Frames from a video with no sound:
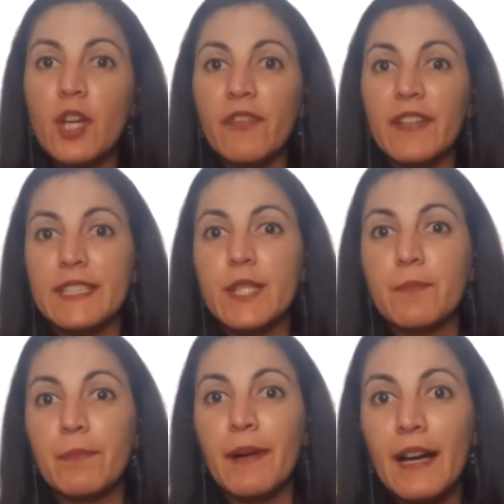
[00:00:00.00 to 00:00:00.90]
its
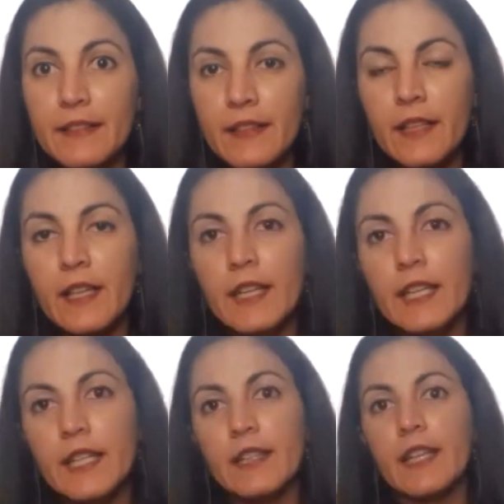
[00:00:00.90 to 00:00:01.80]
part
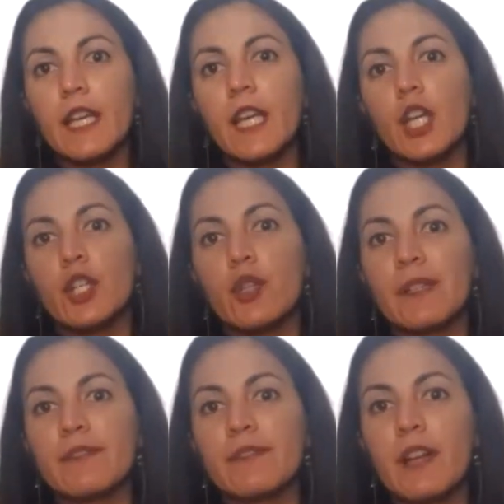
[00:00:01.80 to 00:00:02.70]
in the
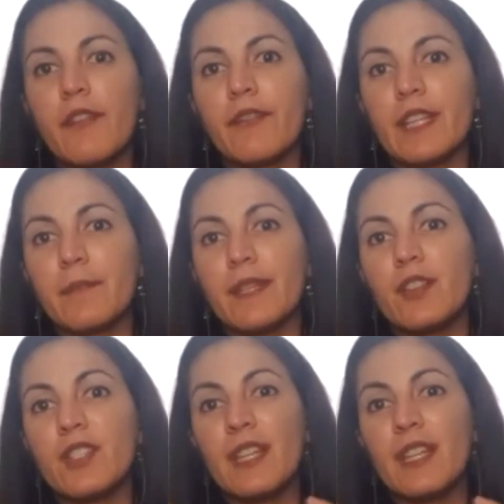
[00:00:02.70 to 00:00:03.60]
human trafficking.
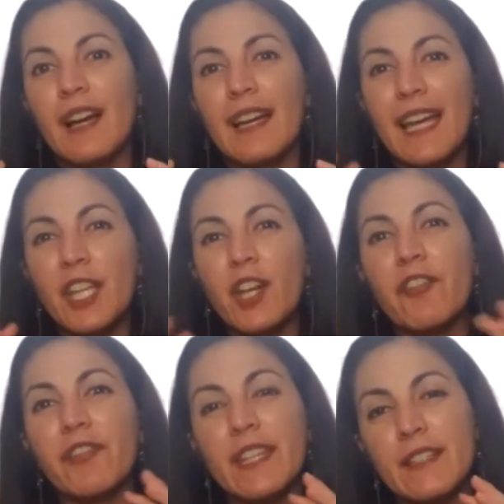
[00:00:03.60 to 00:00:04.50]
Because any of
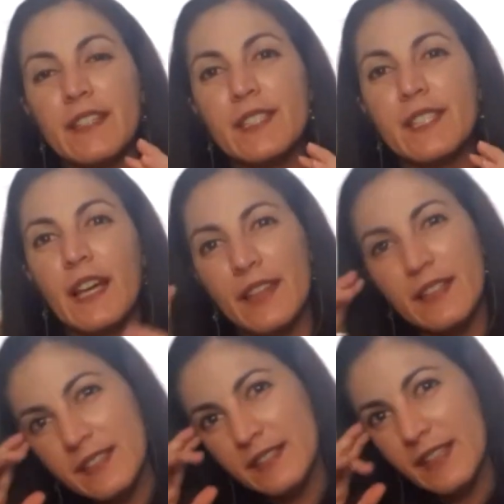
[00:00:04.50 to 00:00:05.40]
this, and
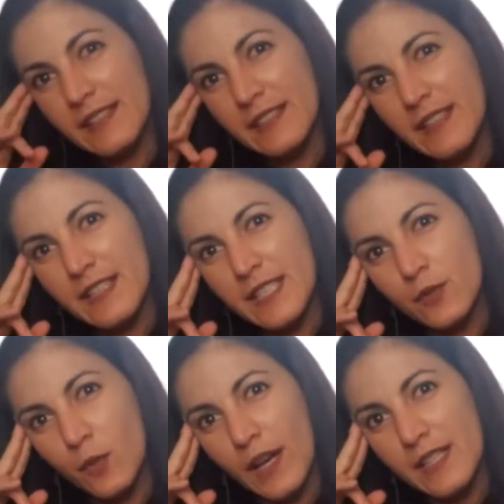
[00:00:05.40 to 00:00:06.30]
that's
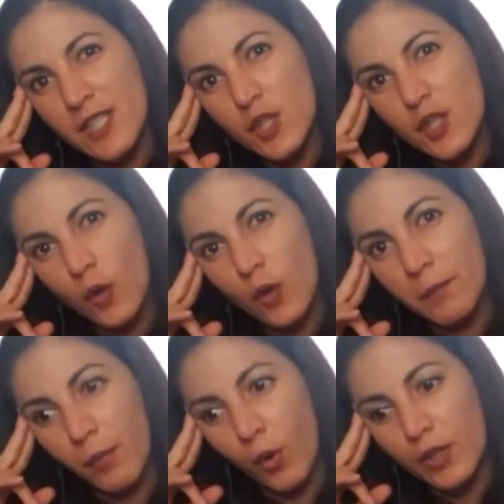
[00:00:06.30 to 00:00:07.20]
why it's so
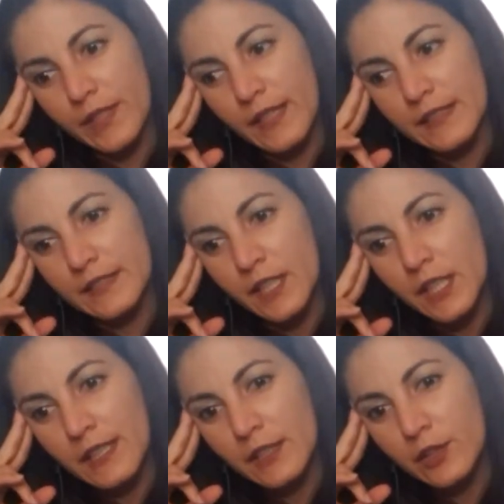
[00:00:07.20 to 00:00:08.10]
important
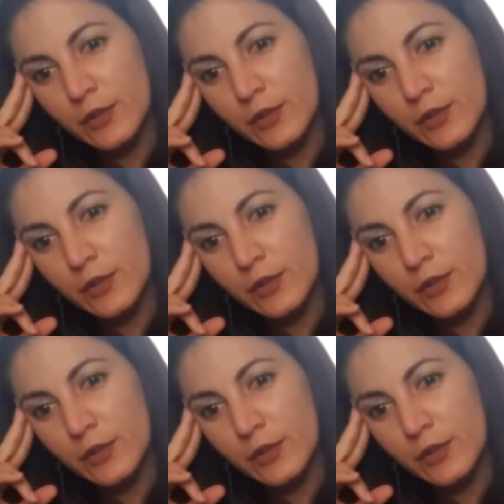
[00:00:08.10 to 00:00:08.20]
to